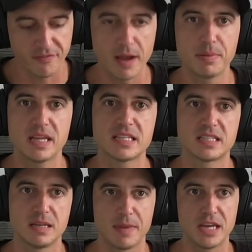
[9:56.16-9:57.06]
if I play
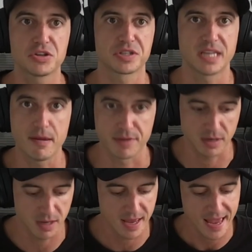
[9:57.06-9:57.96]
C major
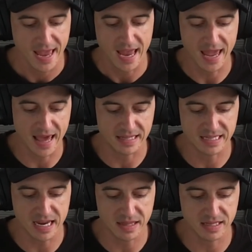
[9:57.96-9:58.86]
7, and I
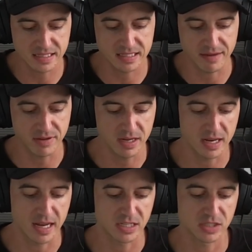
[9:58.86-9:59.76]
take this 7
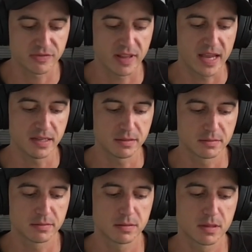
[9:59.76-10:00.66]
and I just flat it,
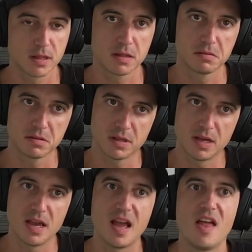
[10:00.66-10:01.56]

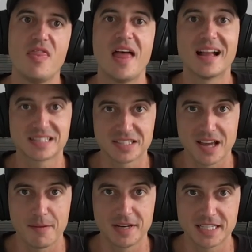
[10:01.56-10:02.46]
that's a
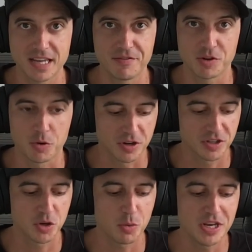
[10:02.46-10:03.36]
dominant 7
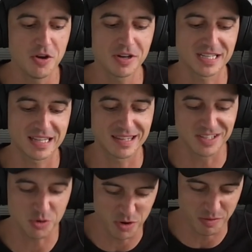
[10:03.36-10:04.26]
chord. So we notice that
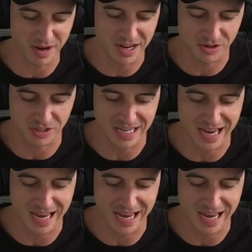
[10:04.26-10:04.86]
this chord right here just